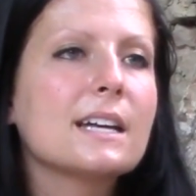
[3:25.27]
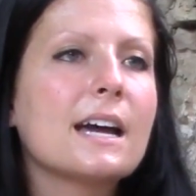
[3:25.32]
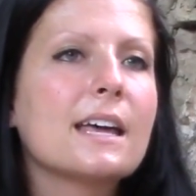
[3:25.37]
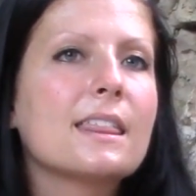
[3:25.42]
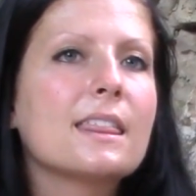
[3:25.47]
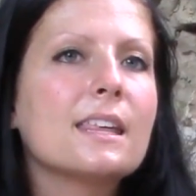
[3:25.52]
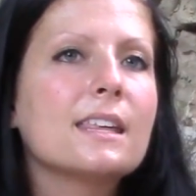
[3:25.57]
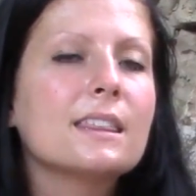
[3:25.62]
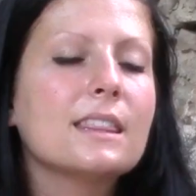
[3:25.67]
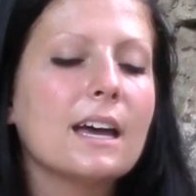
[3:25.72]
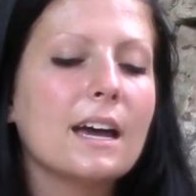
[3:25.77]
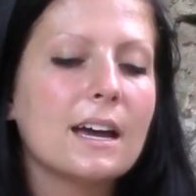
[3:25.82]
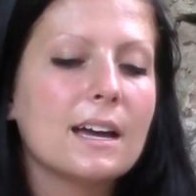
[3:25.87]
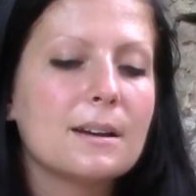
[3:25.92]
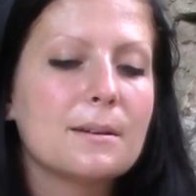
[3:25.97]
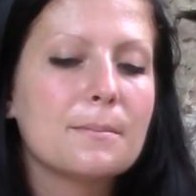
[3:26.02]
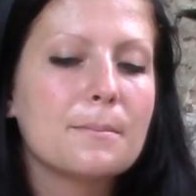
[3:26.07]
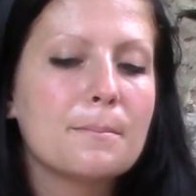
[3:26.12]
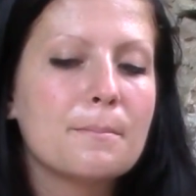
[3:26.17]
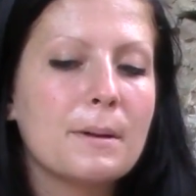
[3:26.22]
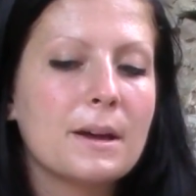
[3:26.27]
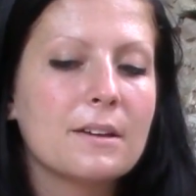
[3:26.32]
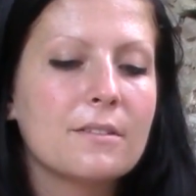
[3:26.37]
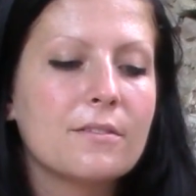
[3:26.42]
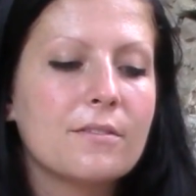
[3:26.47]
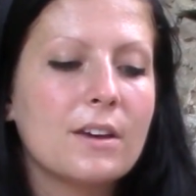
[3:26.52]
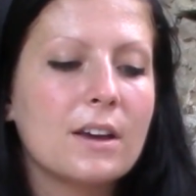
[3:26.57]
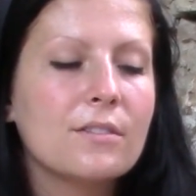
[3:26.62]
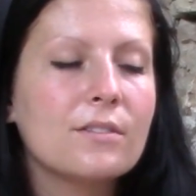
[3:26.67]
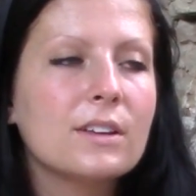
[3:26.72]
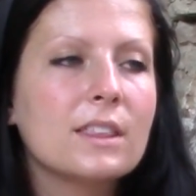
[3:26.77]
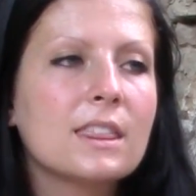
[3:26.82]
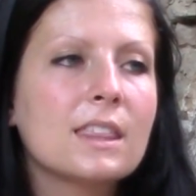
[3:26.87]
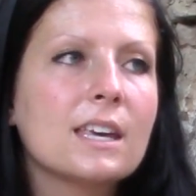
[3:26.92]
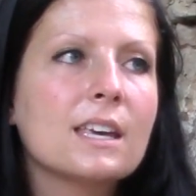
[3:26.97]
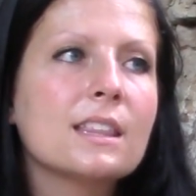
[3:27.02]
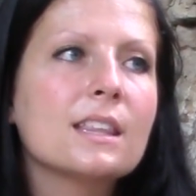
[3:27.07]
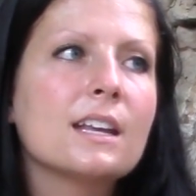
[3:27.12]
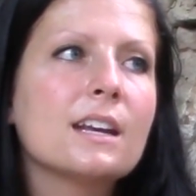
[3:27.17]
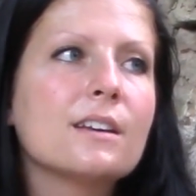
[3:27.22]
I think that my favorite
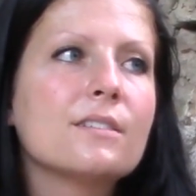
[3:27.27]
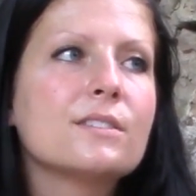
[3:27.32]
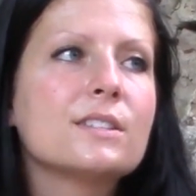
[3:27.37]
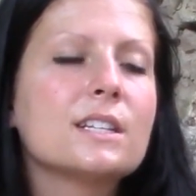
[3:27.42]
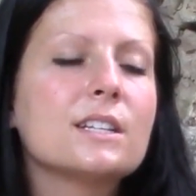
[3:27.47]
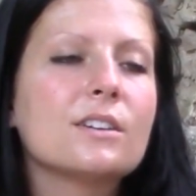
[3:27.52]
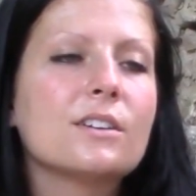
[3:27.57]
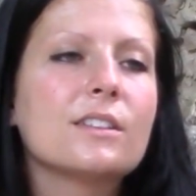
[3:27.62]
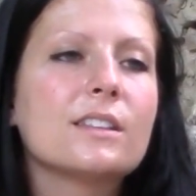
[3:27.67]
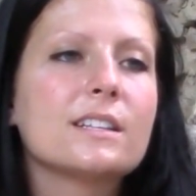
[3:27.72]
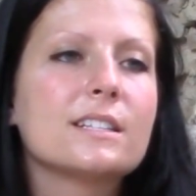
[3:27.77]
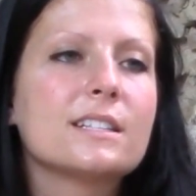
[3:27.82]
thing that I've seen are the